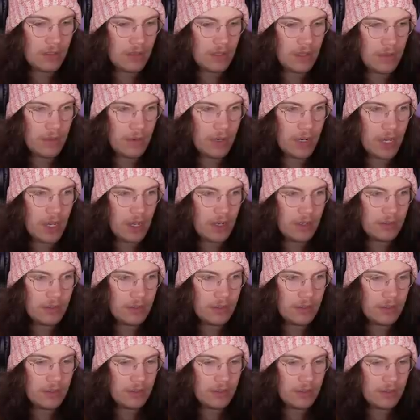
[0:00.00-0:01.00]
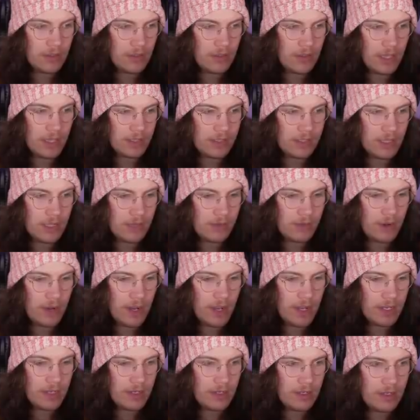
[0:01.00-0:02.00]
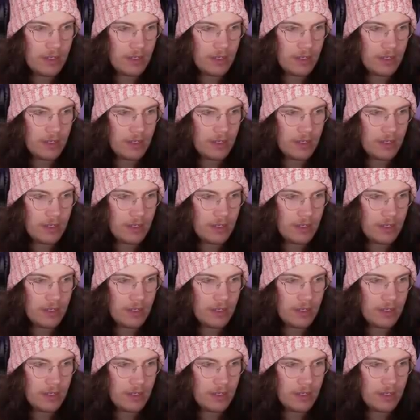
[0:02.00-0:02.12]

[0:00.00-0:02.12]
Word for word: There we go. That's it, right?